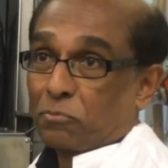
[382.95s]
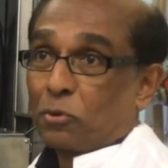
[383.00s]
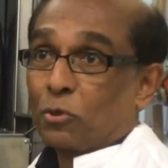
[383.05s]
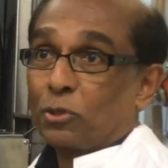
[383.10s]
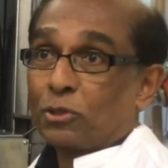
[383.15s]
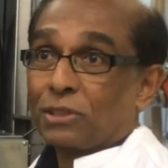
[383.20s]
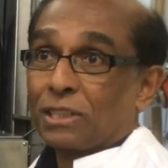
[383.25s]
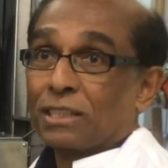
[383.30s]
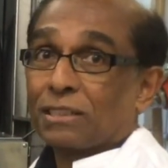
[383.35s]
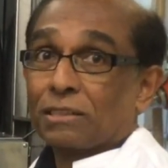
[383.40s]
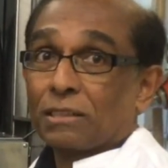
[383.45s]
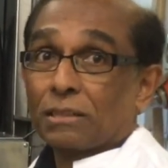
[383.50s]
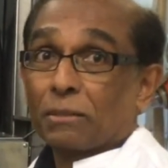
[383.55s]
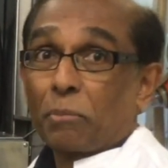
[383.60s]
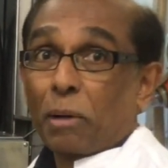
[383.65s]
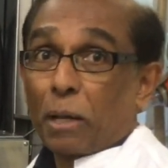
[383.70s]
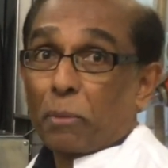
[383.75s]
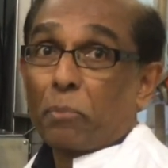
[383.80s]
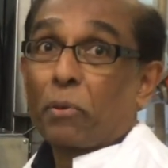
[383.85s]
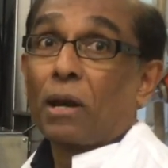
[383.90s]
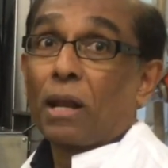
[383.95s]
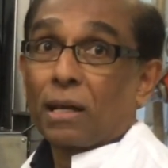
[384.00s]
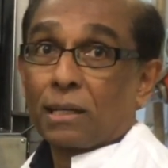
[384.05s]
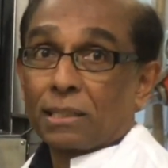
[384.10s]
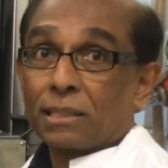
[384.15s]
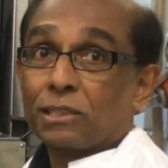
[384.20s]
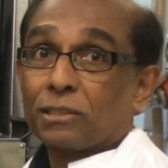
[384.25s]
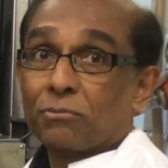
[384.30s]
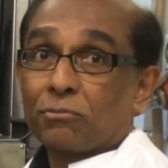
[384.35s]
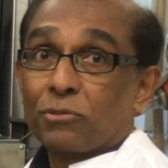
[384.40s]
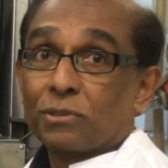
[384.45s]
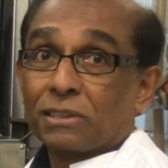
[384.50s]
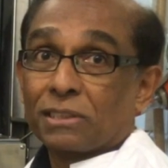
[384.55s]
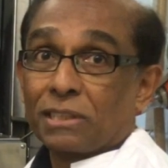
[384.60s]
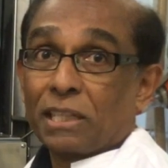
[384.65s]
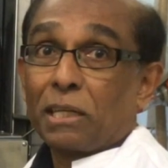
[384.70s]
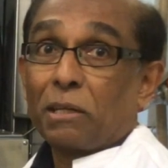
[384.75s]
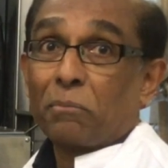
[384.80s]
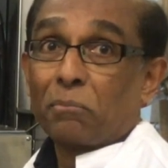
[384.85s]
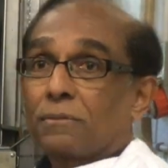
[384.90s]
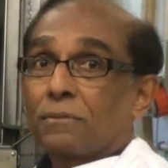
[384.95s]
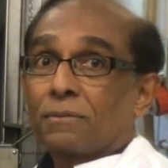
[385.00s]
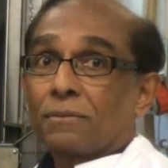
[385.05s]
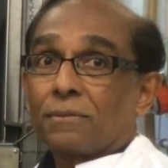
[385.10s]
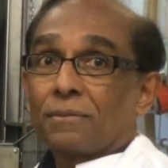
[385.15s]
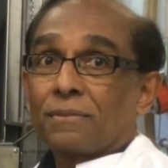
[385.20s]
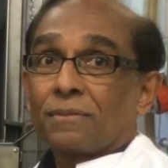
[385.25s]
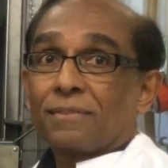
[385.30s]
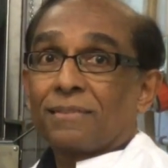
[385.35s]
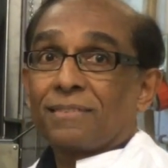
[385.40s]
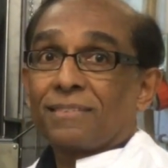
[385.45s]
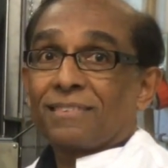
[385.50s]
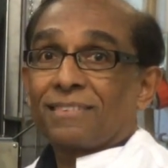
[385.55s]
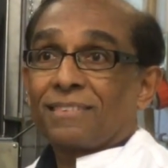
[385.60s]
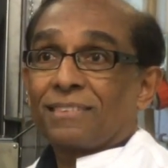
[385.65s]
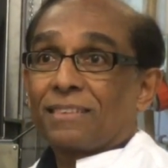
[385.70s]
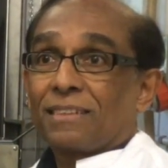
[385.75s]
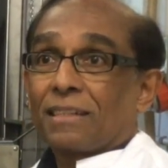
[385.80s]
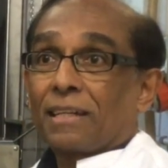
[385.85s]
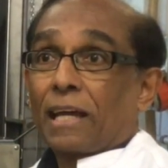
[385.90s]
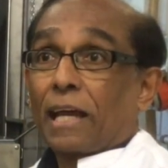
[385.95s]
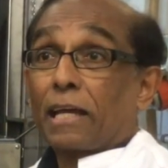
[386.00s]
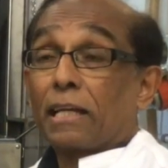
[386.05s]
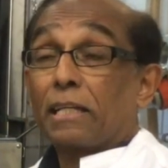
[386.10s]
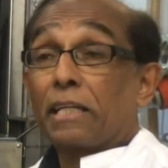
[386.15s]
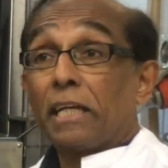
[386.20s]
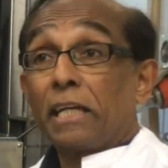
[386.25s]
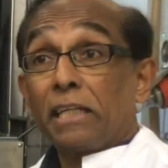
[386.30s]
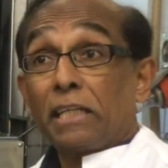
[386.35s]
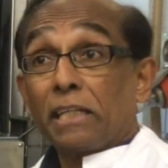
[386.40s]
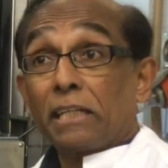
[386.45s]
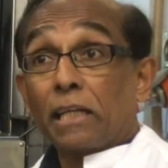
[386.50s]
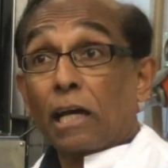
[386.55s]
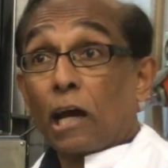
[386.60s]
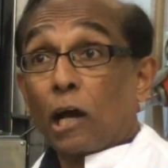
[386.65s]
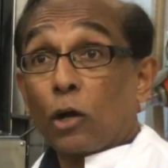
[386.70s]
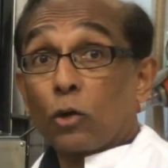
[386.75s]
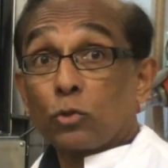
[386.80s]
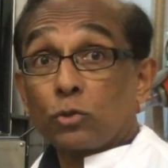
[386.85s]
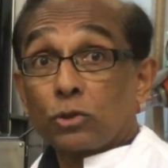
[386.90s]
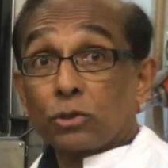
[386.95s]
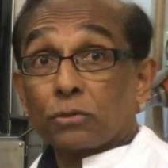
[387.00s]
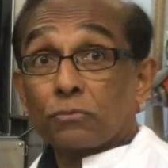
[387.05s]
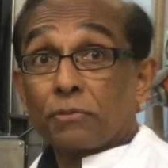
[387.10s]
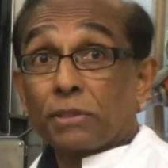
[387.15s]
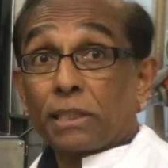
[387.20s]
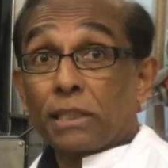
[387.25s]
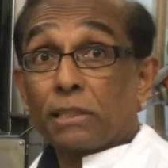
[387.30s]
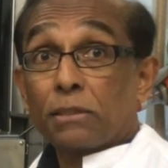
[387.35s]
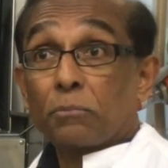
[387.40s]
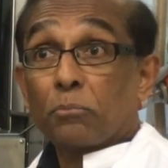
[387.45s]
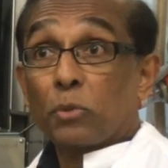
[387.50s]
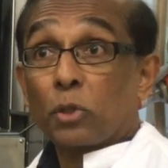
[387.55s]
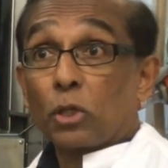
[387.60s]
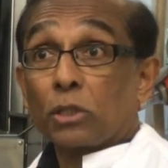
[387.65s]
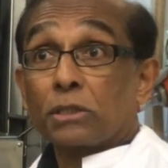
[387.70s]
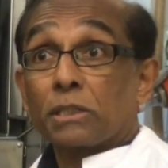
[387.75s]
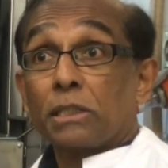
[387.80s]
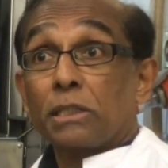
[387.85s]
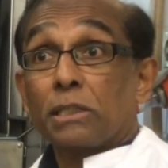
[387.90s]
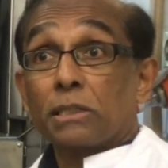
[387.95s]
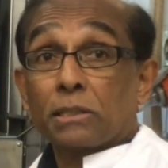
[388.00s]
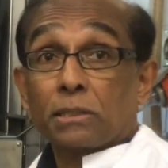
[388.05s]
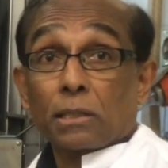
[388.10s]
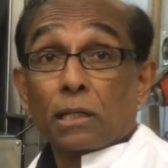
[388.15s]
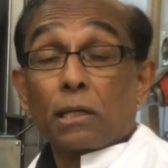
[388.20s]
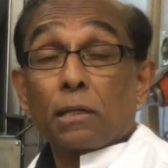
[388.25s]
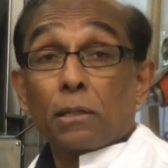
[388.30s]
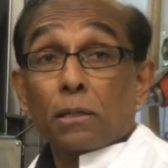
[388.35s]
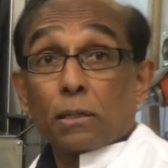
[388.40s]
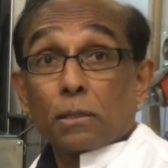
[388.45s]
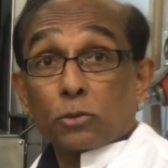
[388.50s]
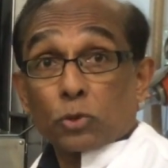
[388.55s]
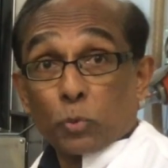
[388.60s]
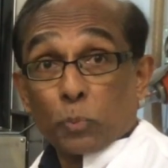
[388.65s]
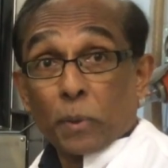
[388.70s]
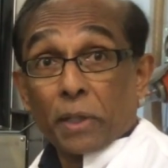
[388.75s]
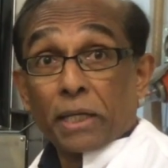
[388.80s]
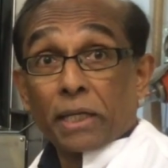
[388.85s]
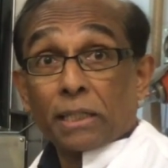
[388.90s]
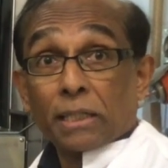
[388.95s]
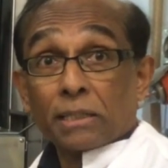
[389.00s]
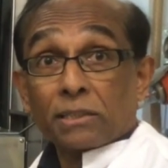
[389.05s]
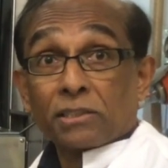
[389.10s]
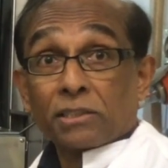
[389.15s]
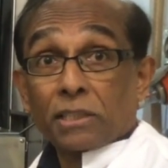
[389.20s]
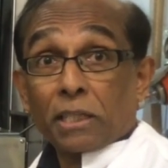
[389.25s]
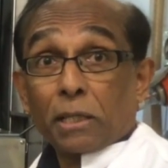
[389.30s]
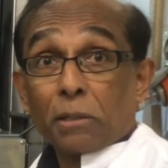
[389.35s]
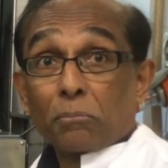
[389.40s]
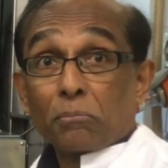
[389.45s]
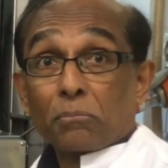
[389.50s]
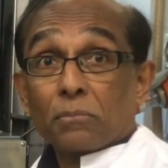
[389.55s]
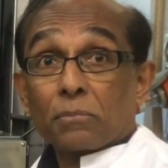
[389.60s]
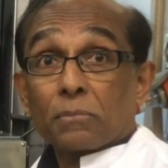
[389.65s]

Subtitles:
produces the byproduct is steam, and heating the house with it because it is superheated steam.